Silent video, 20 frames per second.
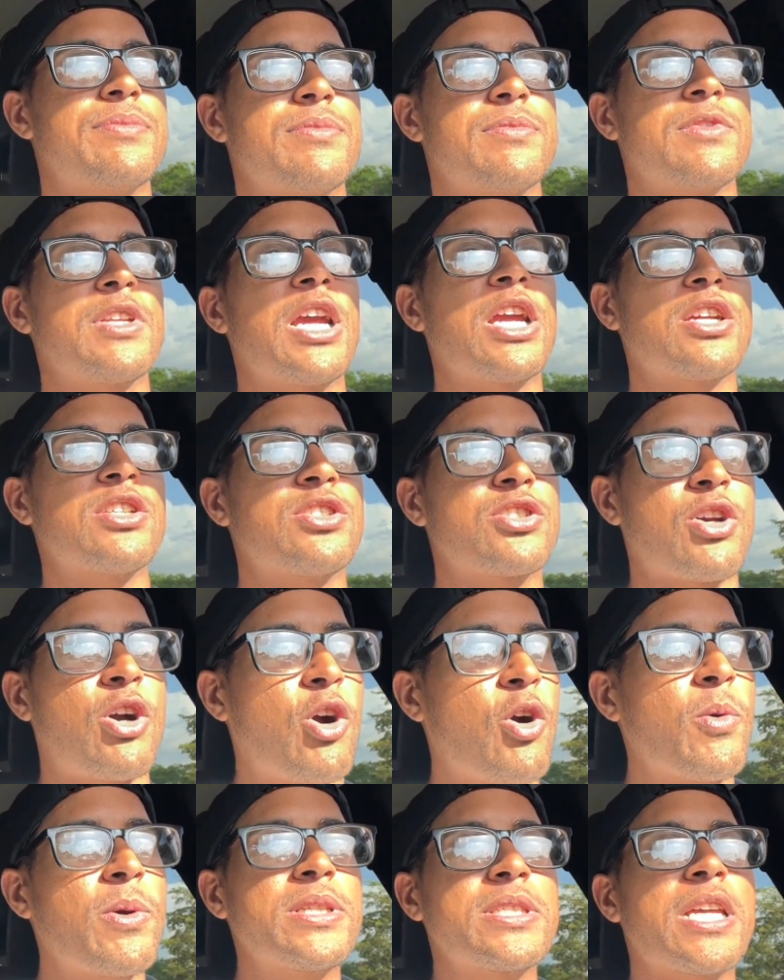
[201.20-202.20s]
There's
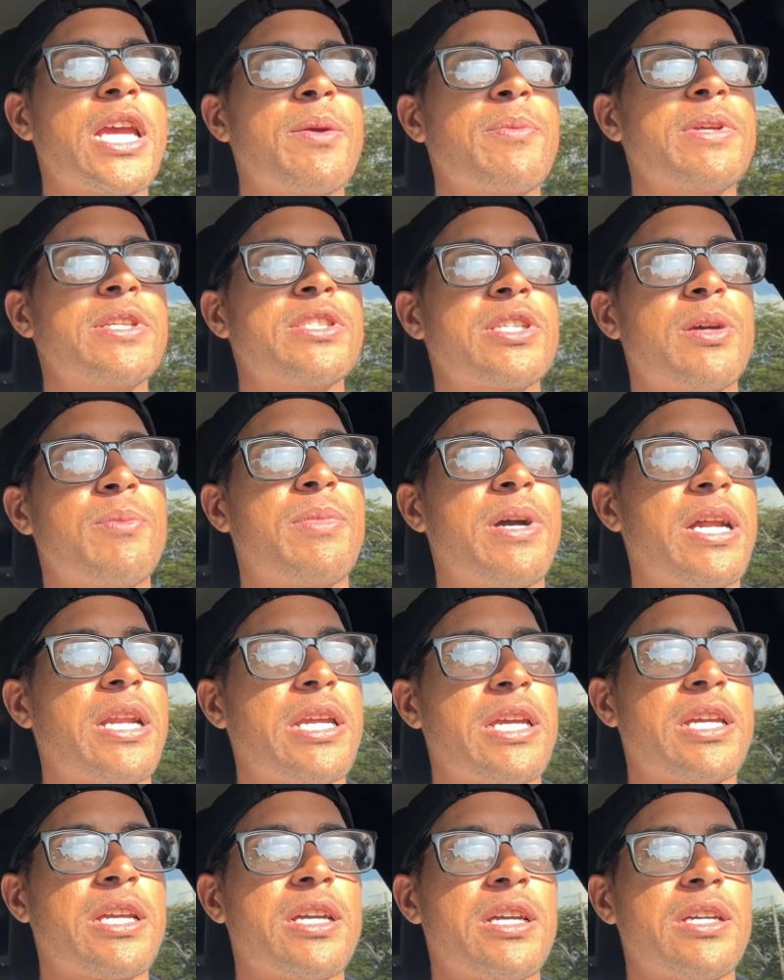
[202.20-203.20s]
always going to be
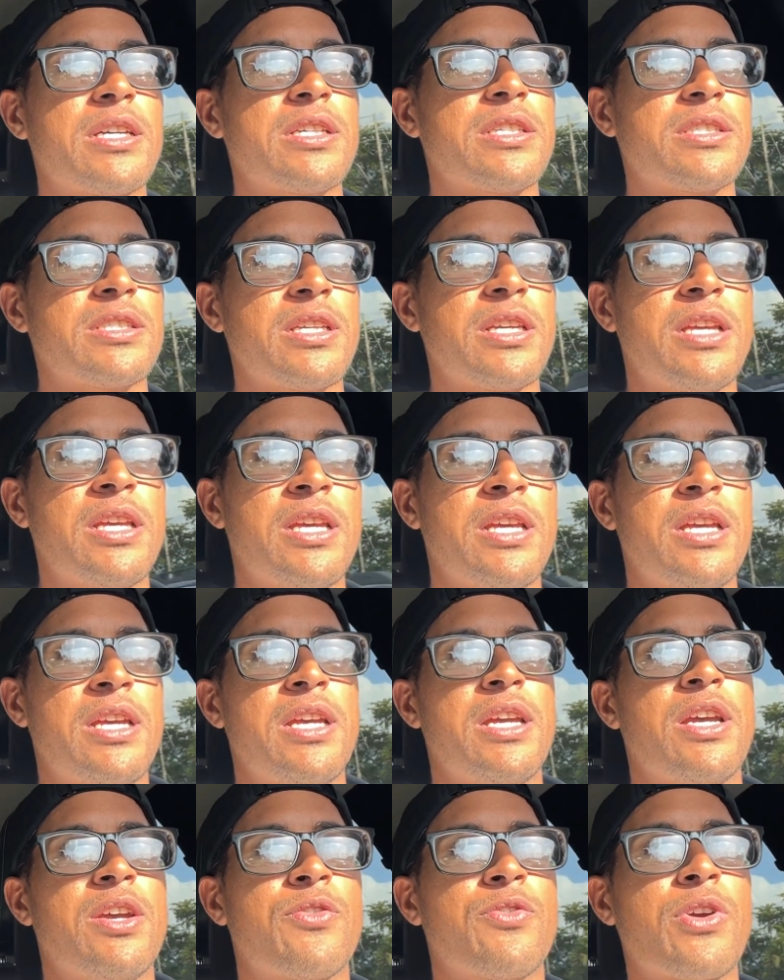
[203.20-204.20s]
somebody, because
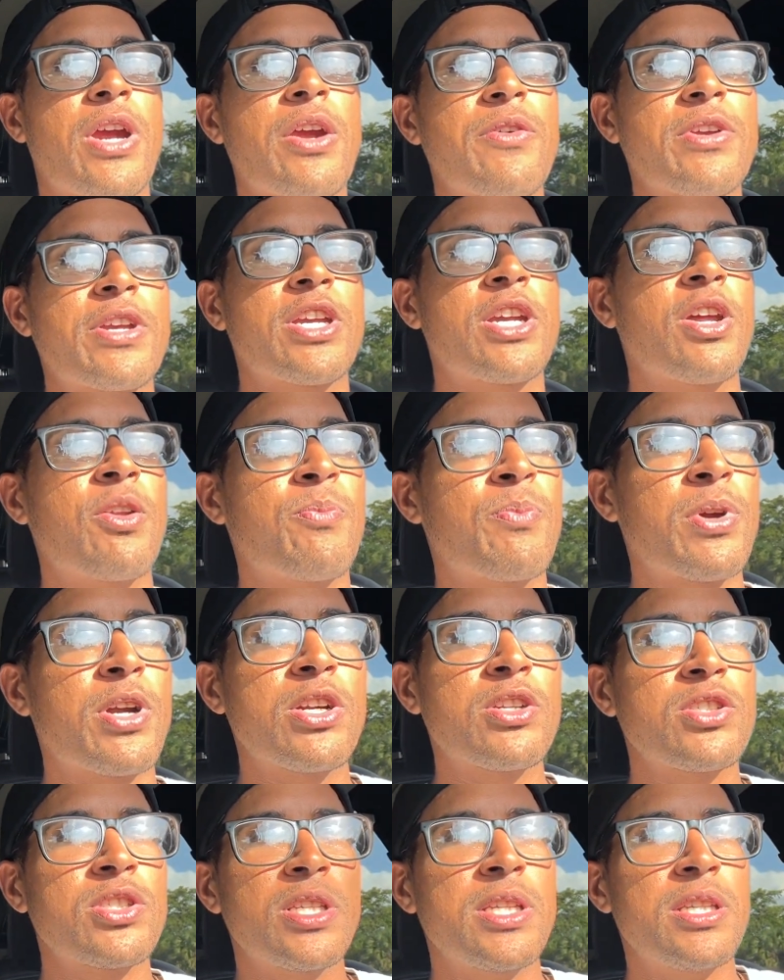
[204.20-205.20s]
for every good
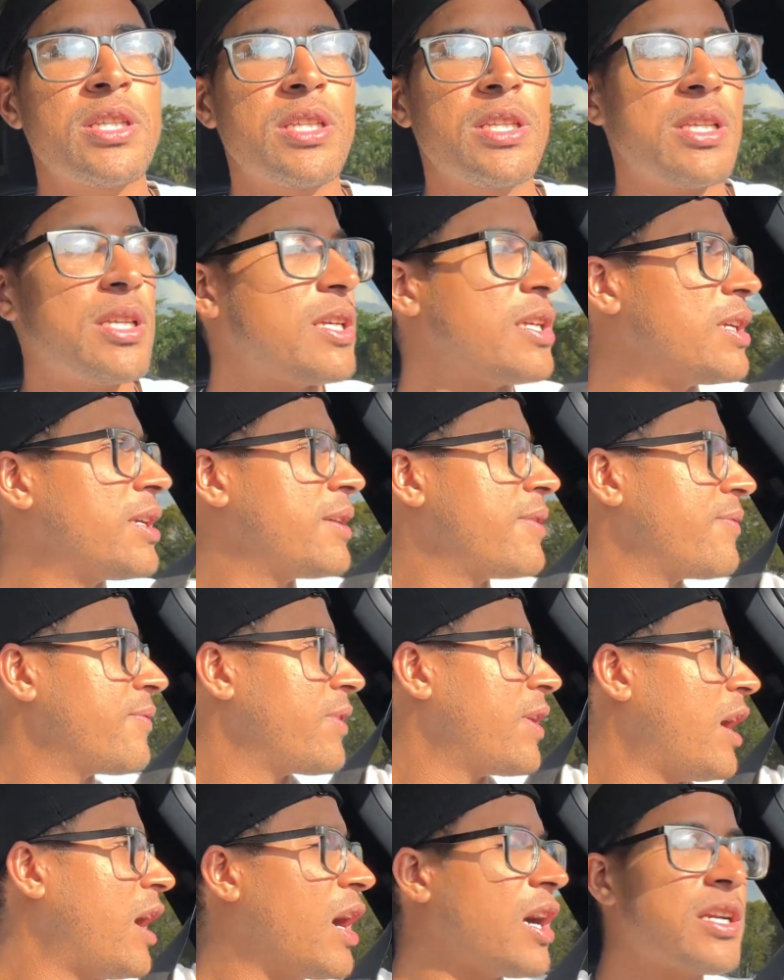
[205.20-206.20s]
person,
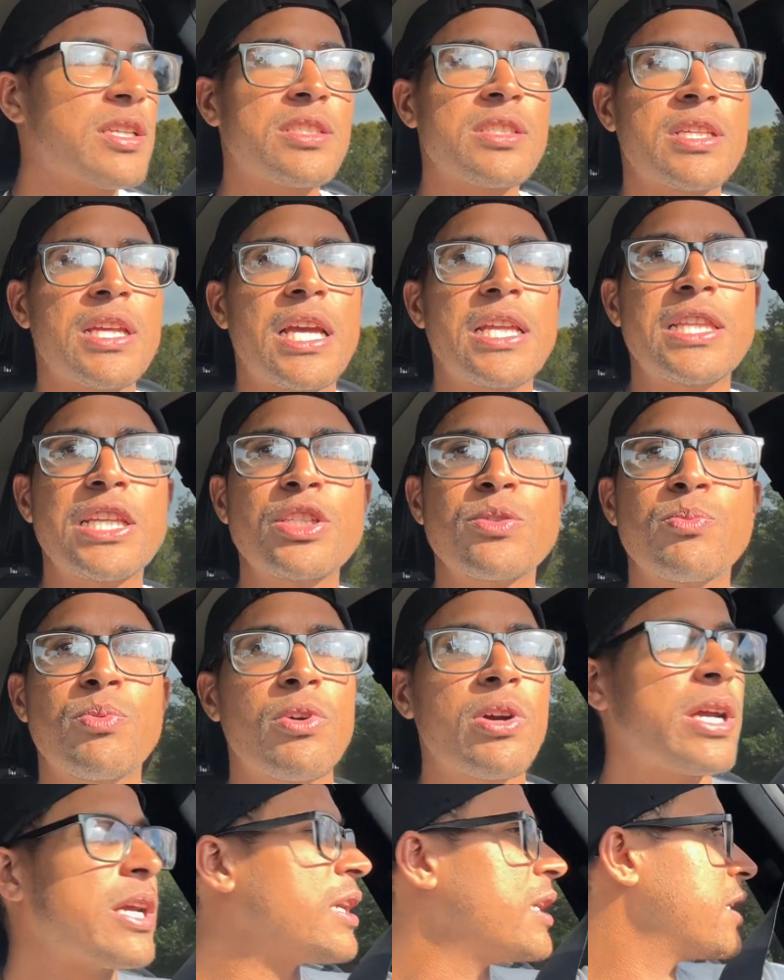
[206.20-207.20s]
honestly, at this
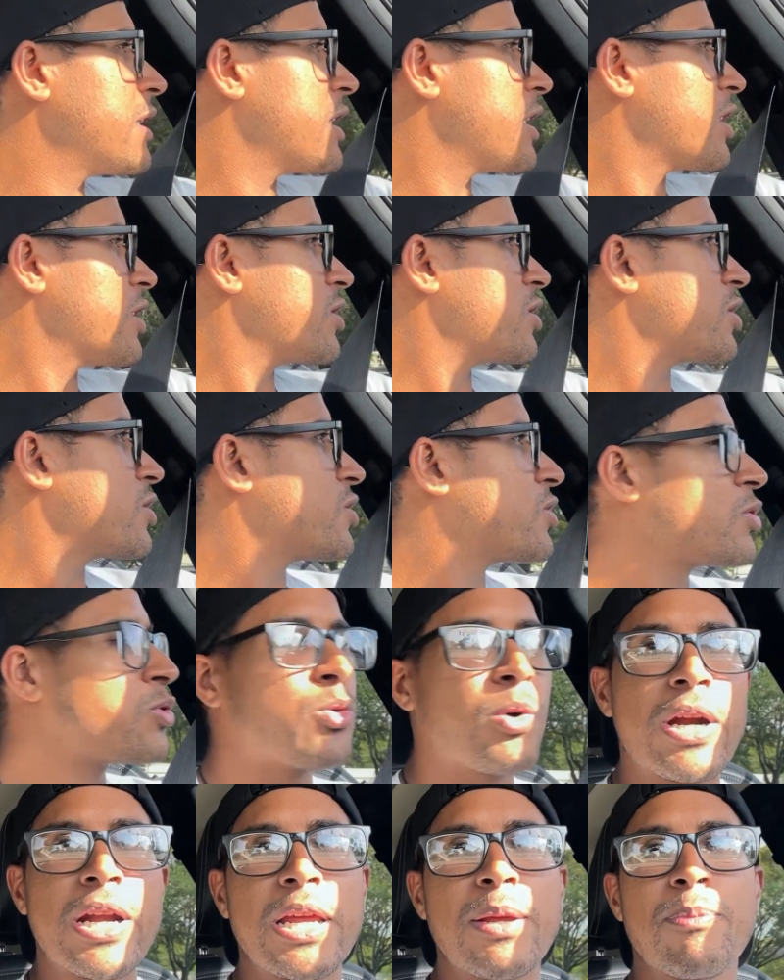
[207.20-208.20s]
point, there's
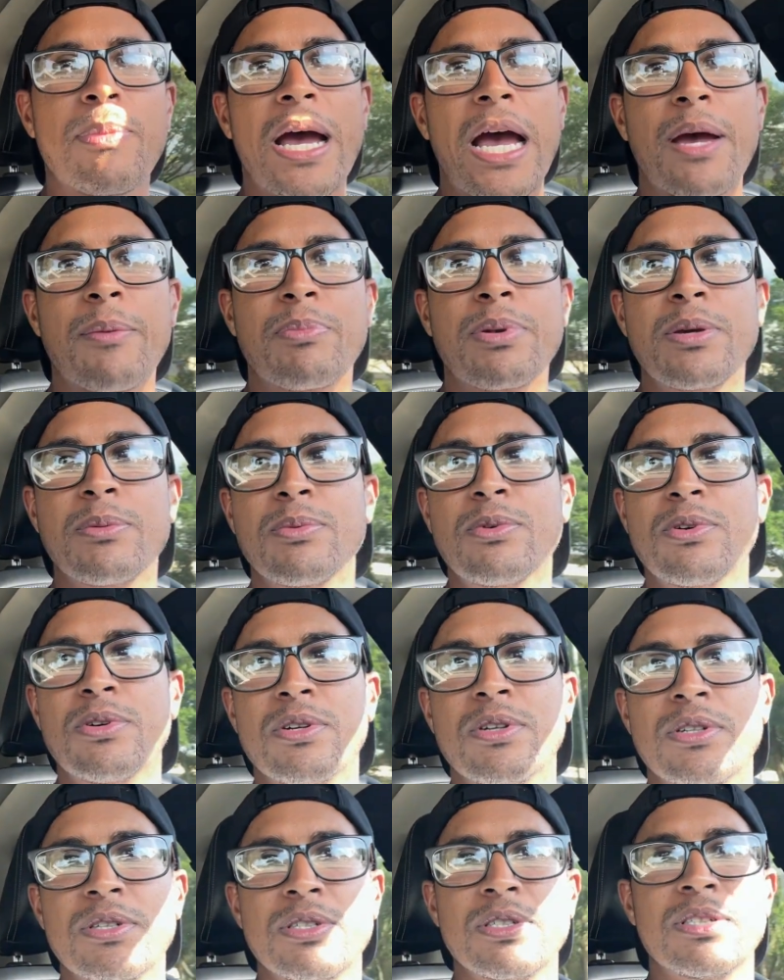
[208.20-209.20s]
20 bad people,
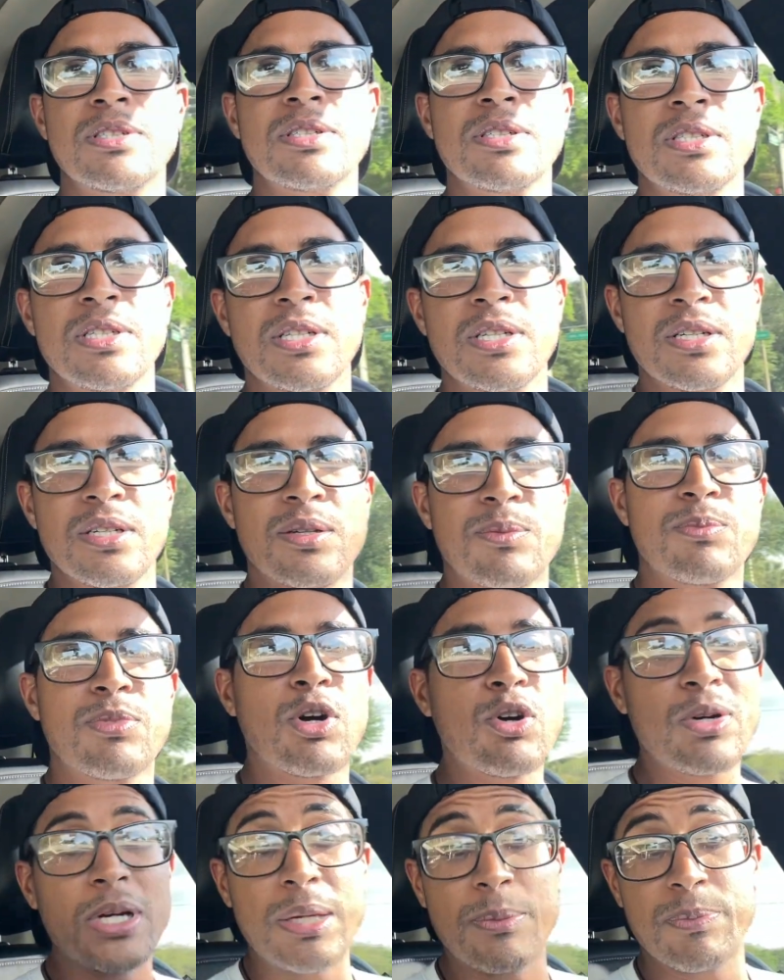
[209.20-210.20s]

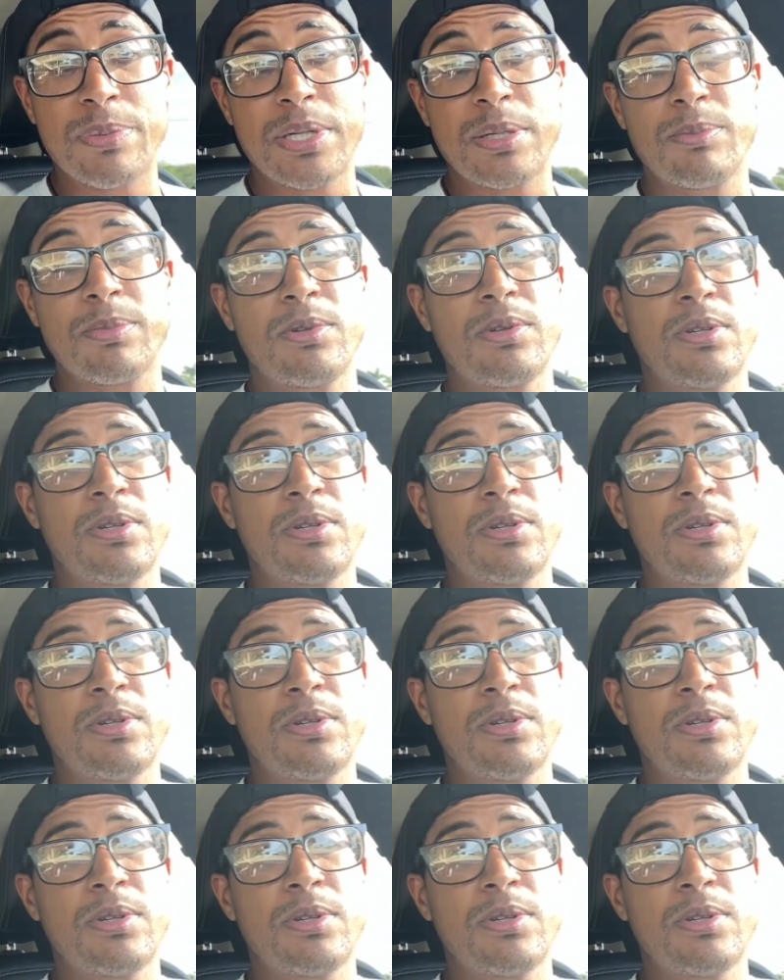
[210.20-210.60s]
broken people.